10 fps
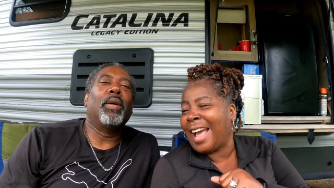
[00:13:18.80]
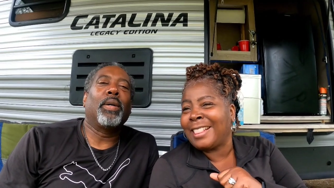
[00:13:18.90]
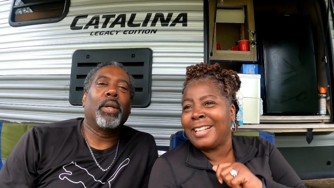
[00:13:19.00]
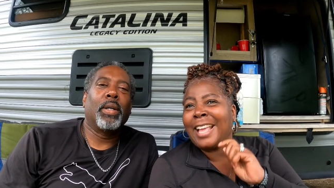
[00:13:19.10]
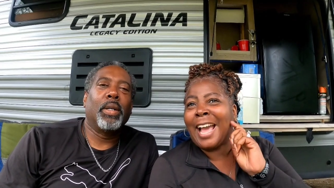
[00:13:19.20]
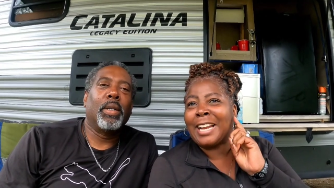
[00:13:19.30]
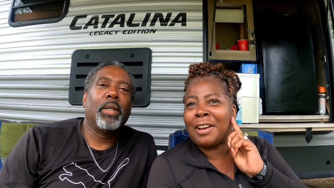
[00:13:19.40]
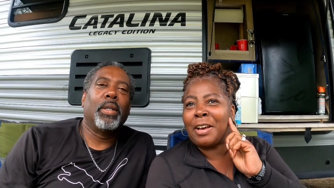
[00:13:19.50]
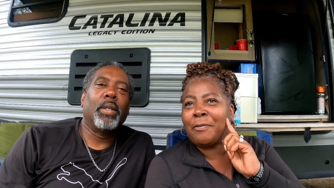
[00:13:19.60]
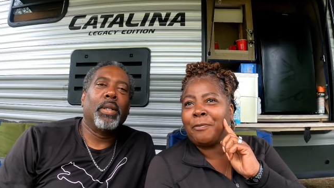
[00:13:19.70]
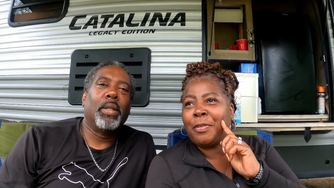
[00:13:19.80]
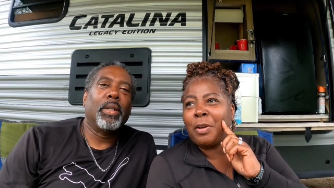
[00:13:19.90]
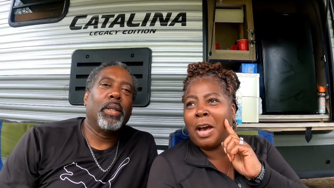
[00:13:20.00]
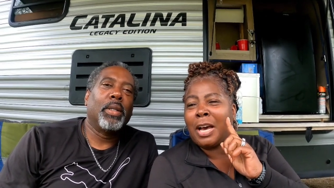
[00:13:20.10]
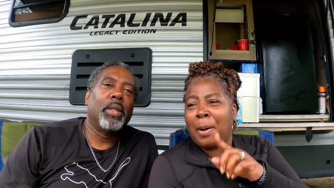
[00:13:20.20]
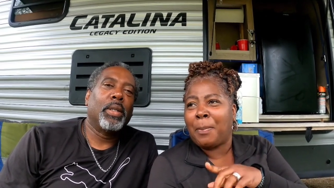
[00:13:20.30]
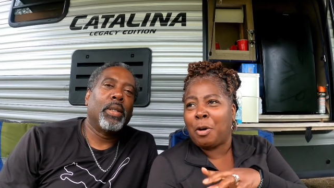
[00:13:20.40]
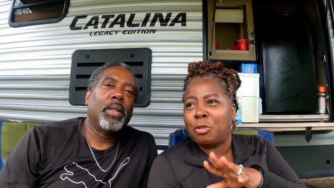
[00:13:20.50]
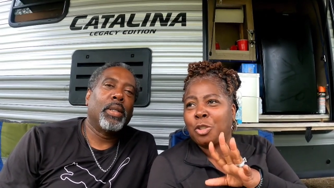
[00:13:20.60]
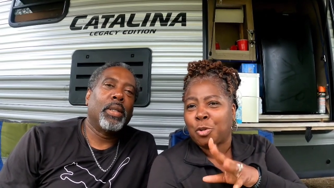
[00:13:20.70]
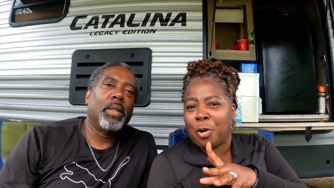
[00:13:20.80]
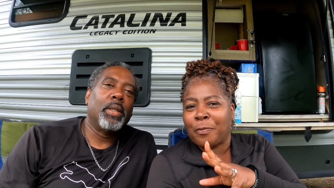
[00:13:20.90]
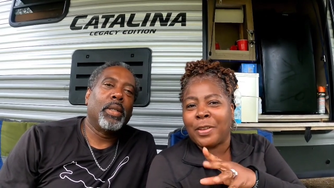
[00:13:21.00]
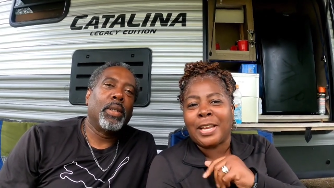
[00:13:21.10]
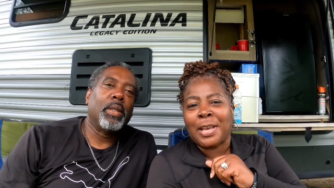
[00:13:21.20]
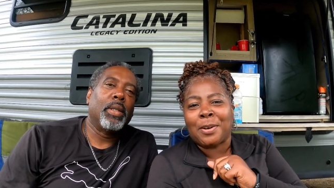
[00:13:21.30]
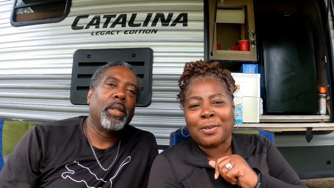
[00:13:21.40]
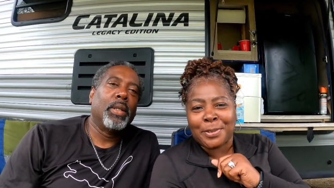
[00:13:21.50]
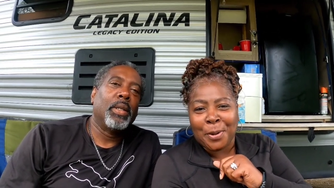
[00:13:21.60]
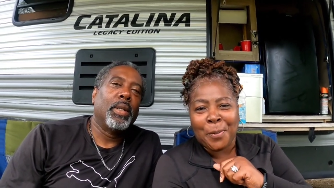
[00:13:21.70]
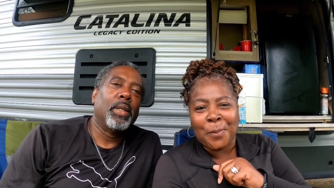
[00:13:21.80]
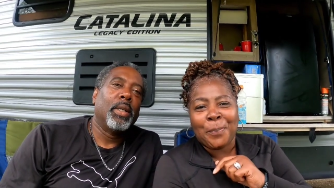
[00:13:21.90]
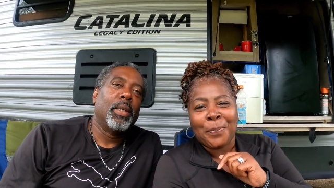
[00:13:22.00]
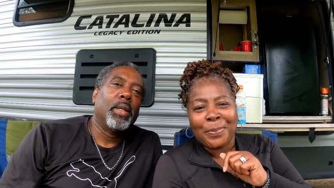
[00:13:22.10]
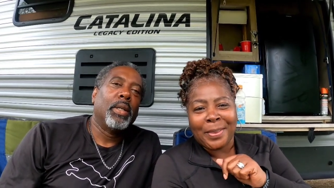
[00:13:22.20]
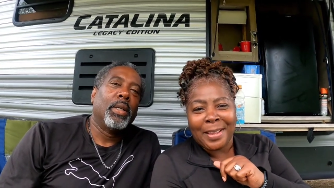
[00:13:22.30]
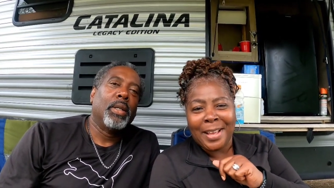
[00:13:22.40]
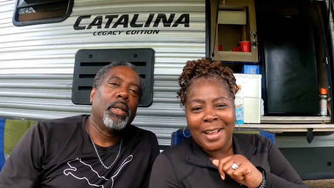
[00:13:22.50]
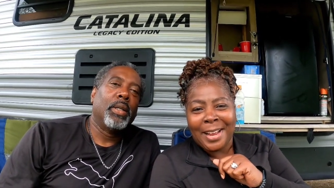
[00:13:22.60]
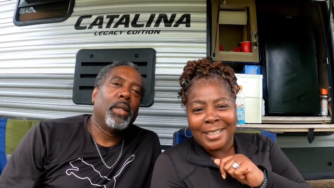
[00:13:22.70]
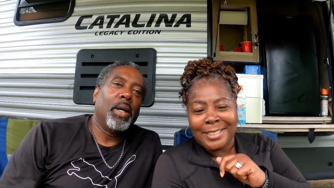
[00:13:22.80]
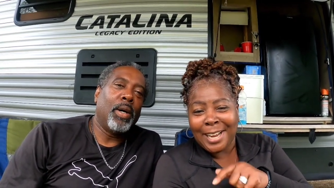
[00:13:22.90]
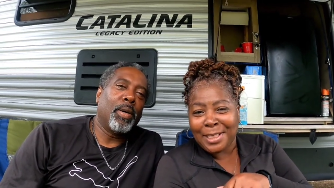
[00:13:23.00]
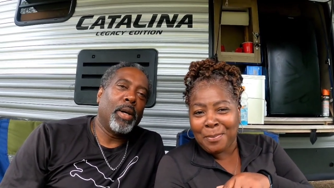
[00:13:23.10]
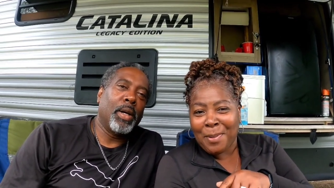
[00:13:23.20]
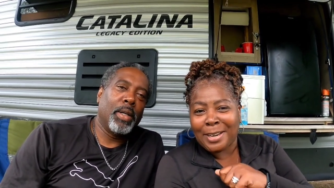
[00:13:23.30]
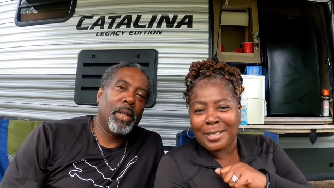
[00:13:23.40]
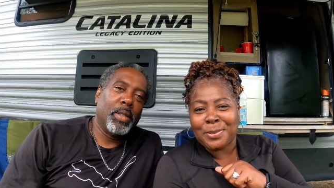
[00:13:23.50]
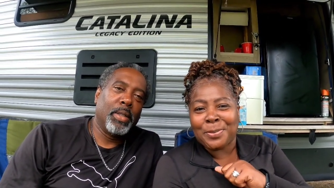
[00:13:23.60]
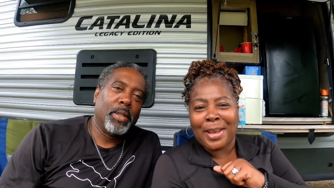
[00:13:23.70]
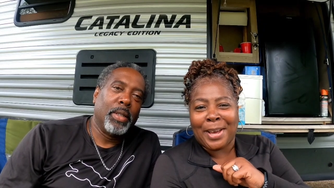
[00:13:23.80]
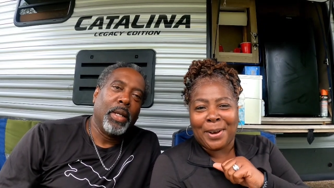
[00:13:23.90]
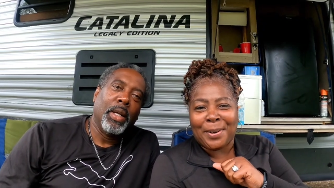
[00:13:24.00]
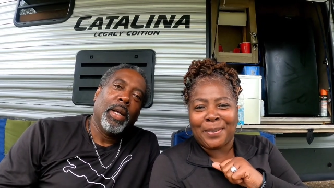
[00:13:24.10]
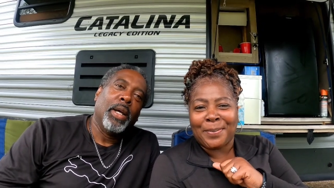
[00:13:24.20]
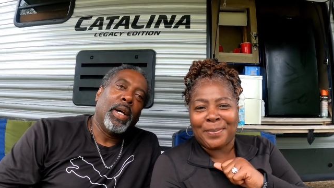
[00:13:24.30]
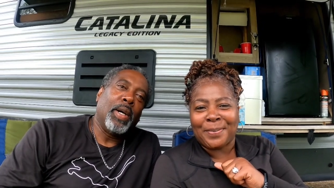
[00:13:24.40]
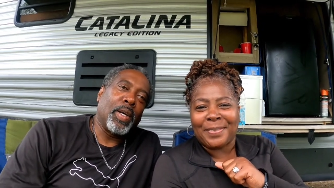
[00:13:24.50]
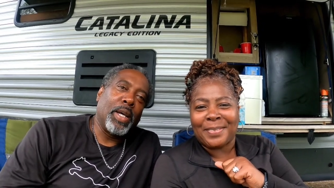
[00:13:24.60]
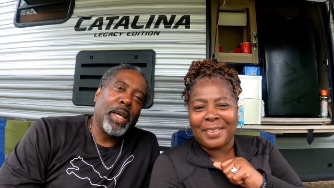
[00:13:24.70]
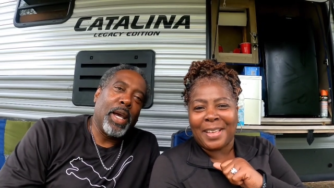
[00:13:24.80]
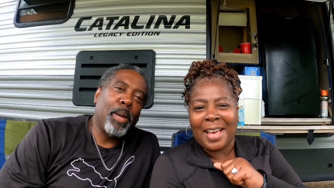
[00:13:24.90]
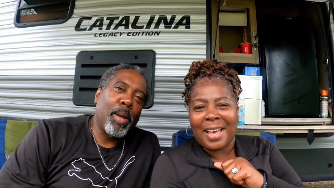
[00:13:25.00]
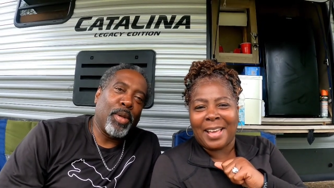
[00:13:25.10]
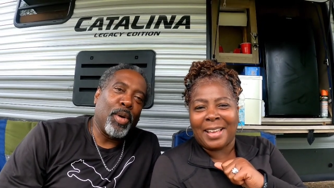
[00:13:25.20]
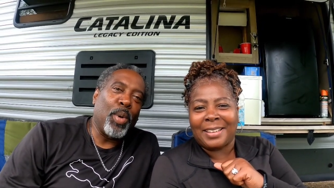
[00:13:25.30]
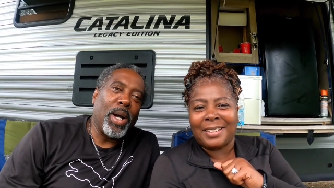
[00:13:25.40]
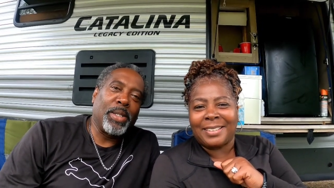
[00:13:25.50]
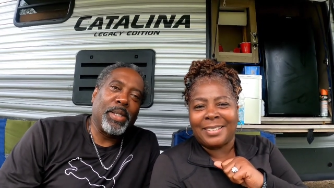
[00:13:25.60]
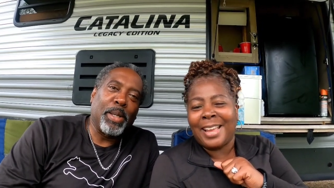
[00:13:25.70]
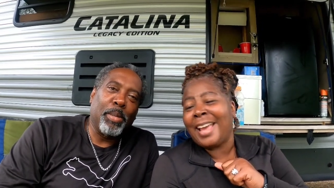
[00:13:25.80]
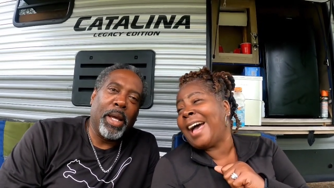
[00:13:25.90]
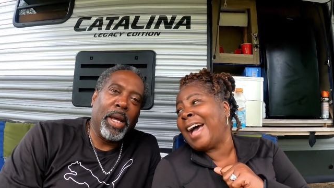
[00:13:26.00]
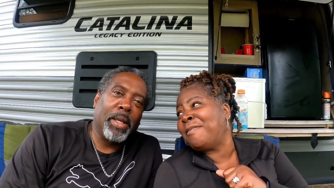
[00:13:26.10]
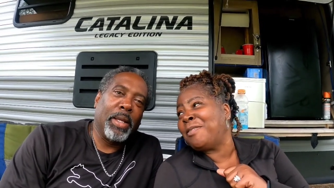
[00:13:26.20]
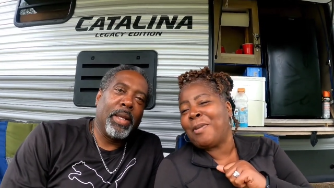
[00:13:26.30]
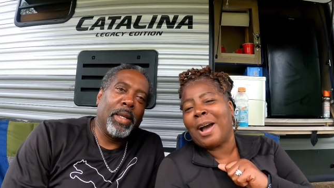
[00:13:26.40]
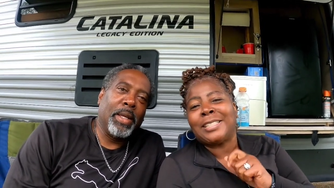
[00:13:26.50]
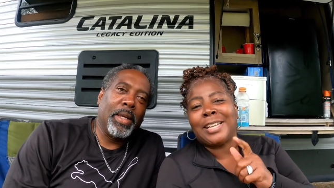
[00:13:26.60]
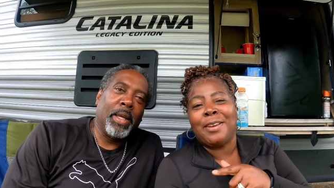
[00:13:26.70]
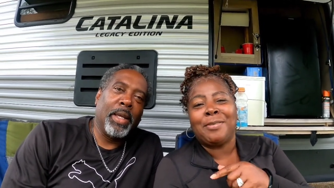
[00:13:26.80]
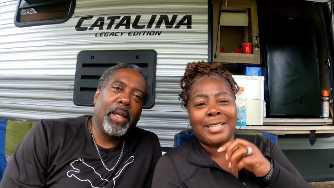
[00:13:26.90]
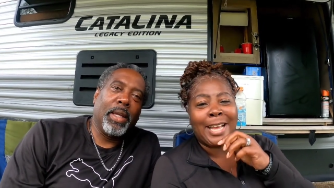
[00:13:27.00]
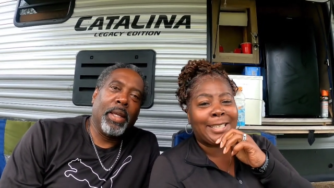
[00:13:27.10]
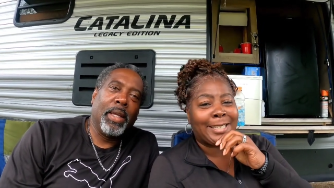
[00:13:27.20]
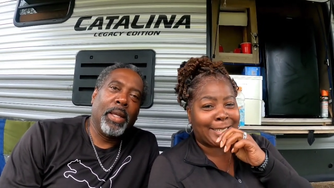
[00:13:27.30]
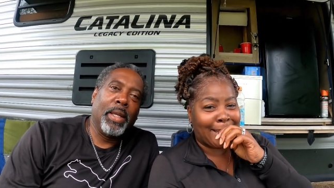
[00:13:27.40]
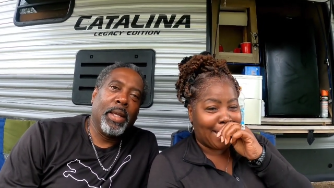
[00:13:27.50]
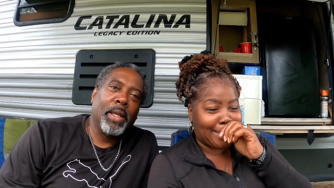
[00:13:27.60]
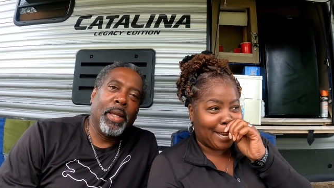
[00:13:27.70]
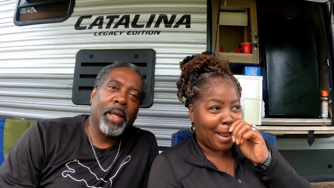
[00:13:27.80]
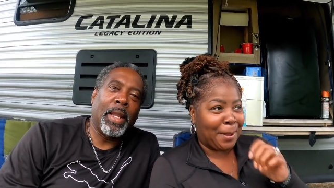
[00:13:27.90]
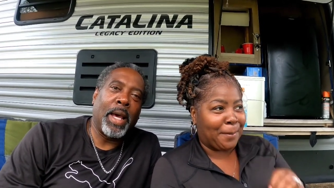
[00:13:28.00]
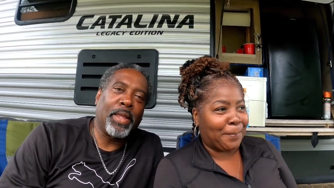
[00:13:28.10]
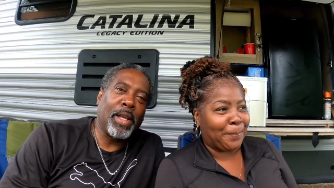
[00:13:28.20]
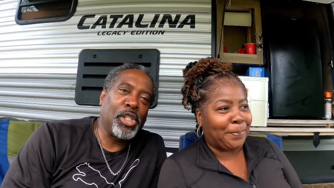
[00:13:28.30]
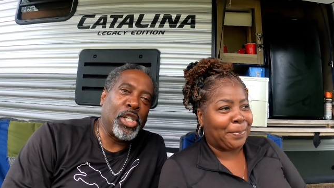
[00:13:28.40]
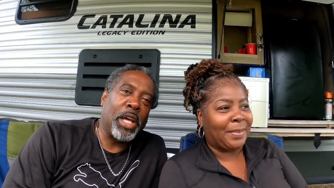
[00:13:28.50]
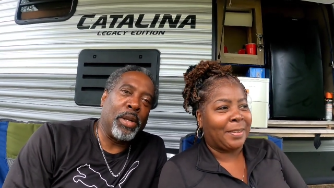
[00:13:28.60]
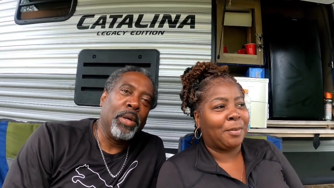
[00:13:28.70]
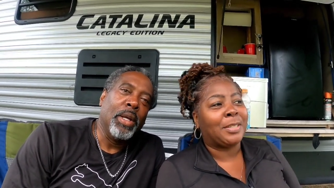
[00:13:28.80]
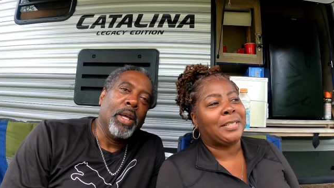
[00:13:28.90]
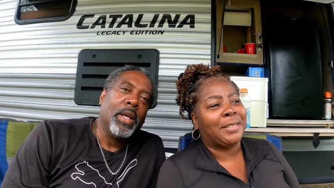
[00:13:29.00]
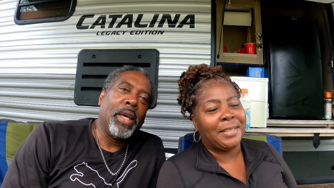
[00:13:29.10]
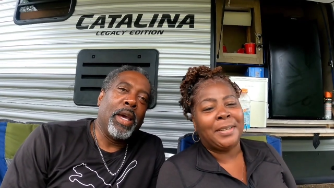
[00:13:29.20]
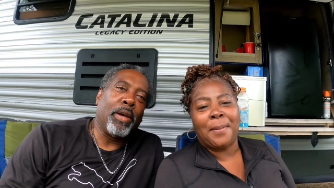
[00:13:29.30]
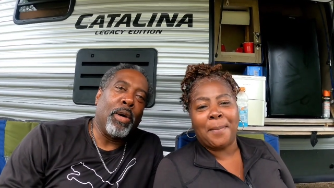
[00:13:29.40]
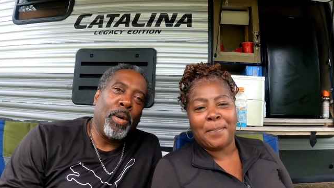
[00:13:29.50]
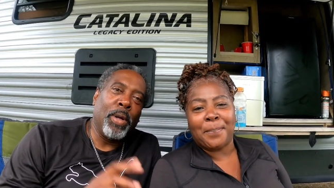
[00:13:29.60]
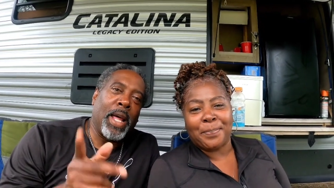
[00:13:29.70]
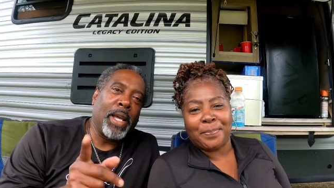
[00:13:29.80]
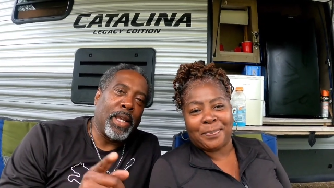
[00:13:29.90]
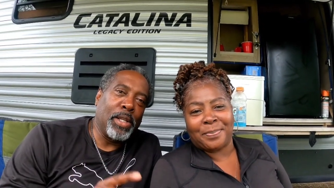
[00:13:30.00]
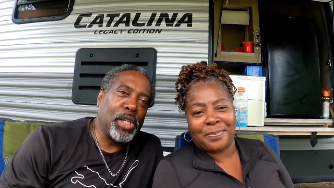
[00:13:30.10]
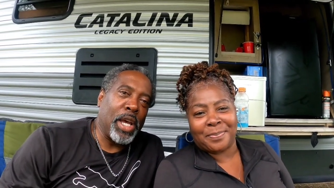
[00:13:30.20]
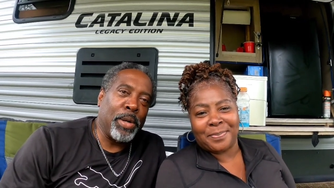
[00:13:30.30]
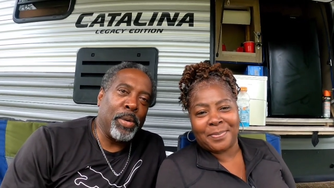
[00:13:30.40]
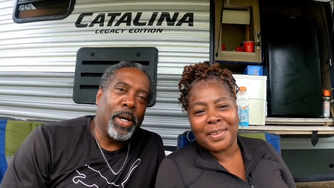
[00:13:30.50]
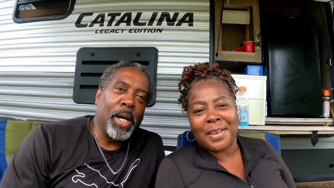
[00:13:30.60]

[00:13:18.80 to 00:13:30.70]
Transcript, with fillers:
Speaker 1: oh. they, I oh. think they got a a couple short videos. So check okay. them out as well.
Speaker 2: Okay, yeah, I'll have to go watch it. Yeah, I haven't watched it. He was
Speaker 1: telling us last
Speaker 2: night. I like their channel. But yeah, go and like their channel.